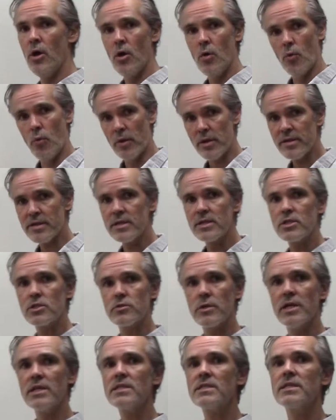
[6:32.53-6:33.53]
What's
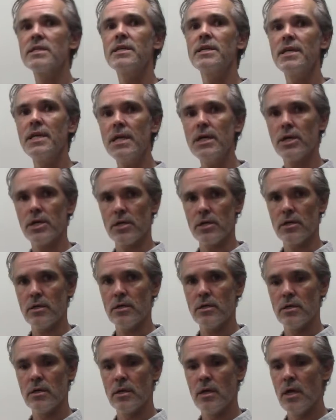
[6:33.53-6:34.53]
interesting
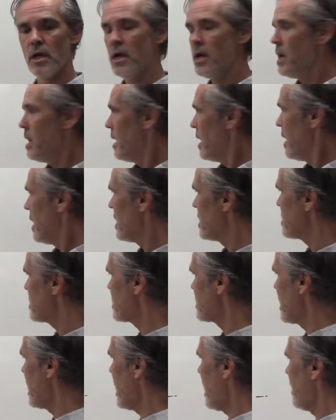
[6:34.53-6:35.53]
here is
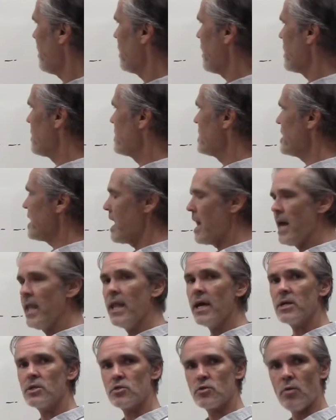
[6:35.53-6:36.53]
that the
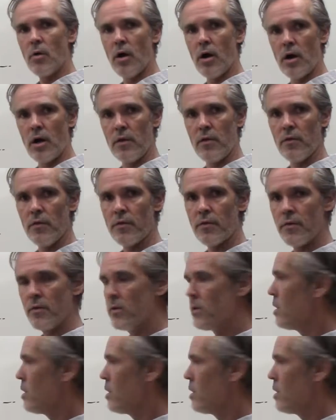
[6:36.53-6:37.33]
electrons